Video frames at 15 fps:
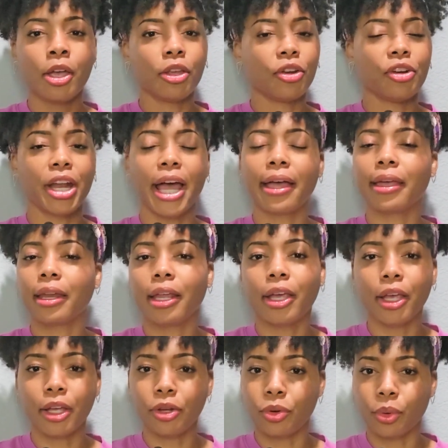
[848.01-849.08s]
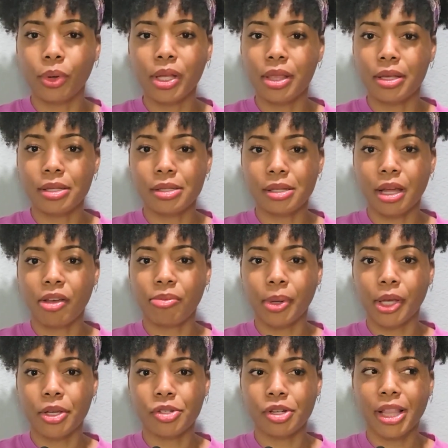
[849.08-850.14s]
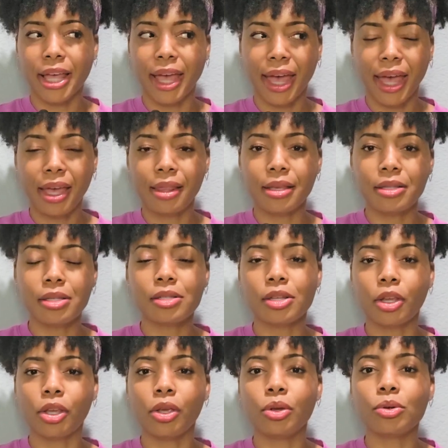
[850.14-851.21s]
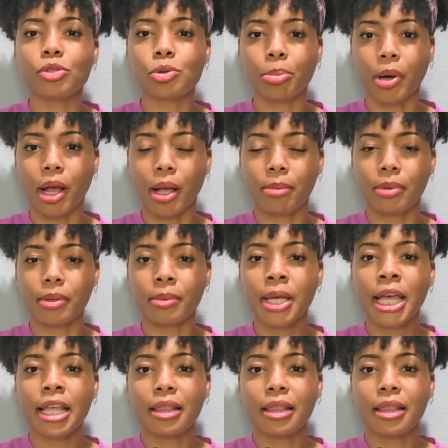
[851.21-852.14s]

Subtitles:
You're not going to ignore this stuff because you're like, hey, this is a huge problem.